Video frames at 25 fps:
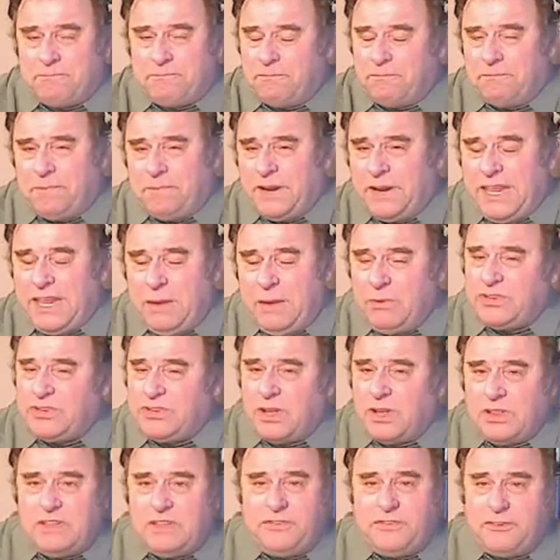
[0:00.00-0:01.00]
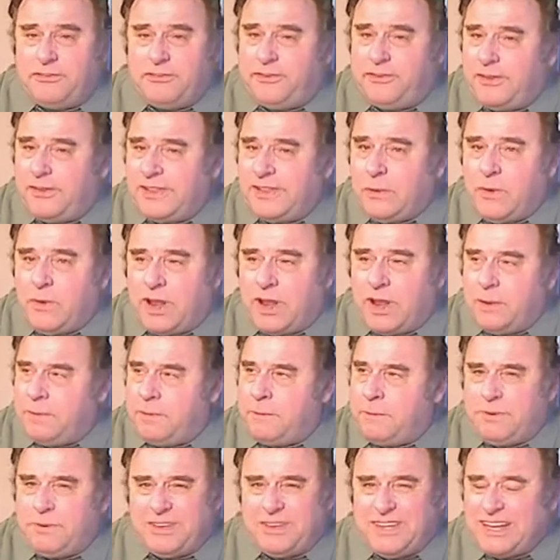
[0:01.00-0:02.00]
but he was only fulfilling what had
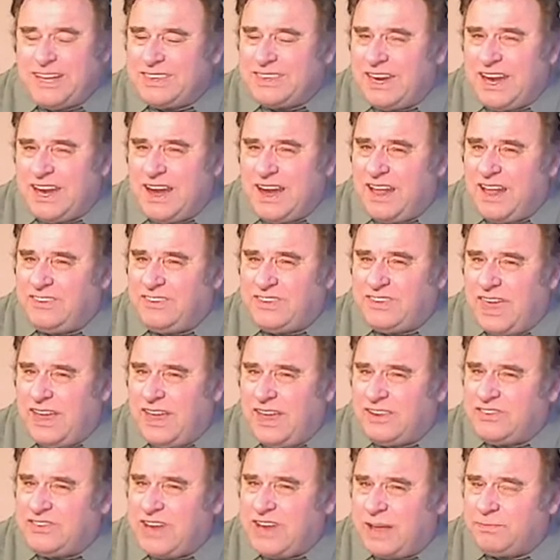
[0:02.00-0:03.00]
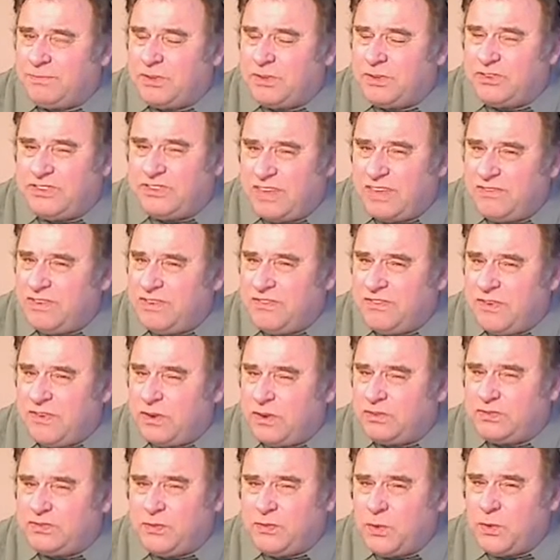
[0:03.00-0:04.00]
been predicted in Isaiah chapter 7,
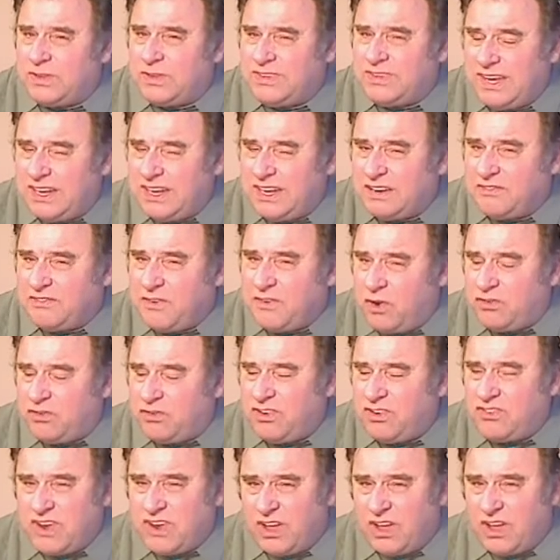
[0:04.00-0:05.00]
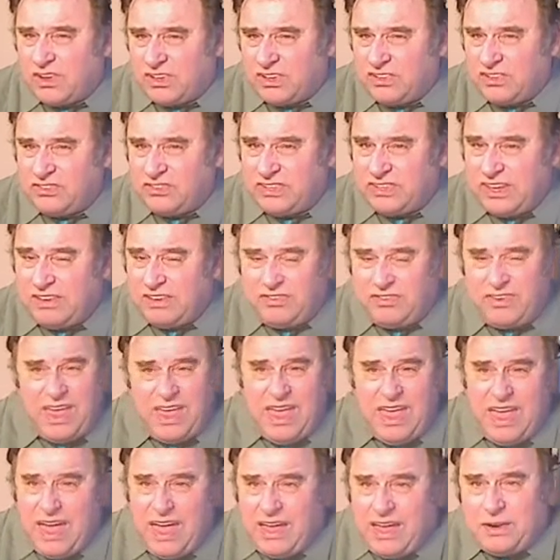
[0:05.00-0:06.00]
verse 14, a virgin shall conceive,
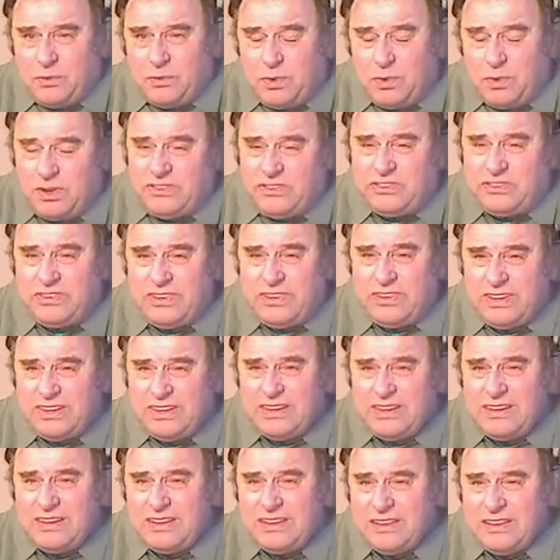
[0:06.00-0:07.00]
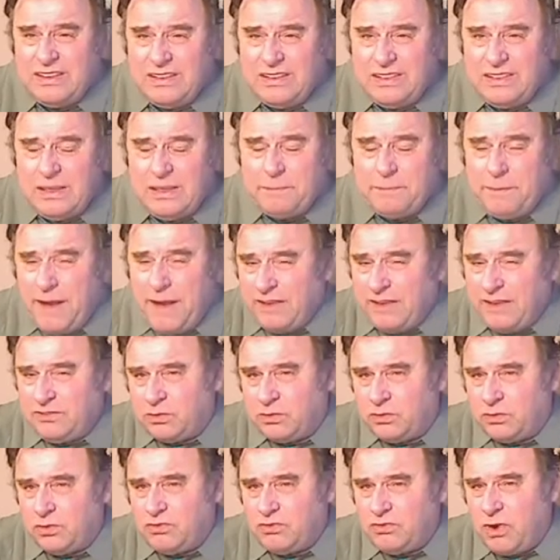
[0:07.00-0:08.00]
and it was the
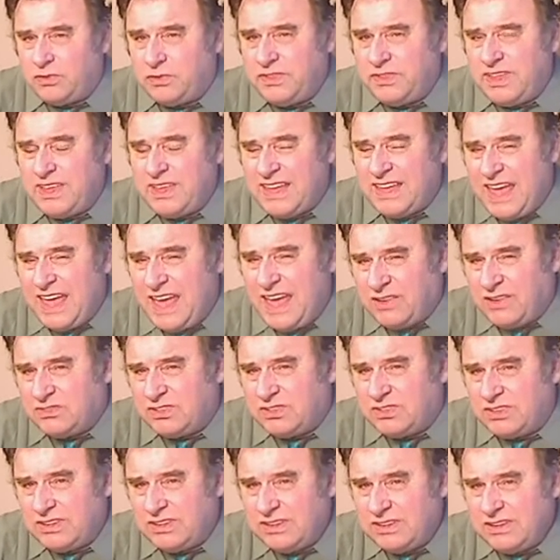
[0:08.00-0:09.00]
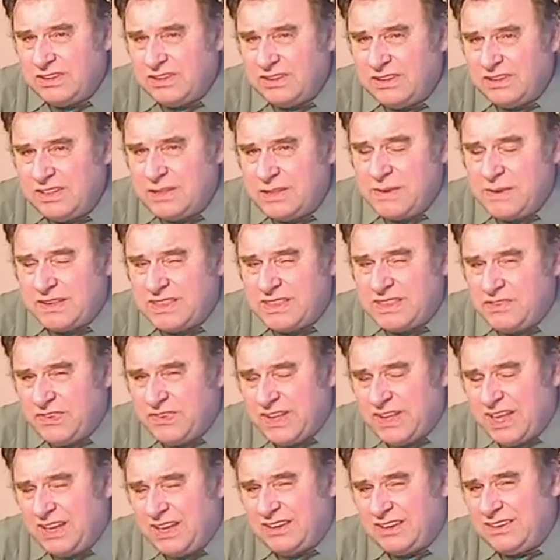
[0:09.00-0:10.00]
apostles who wrote the account in the
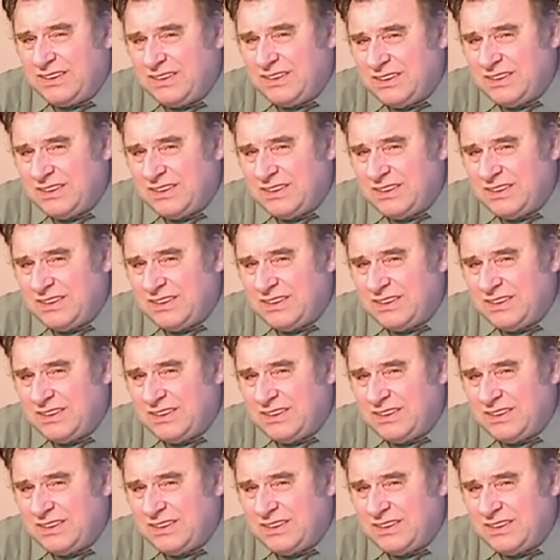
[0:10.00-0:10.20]
Magnificat.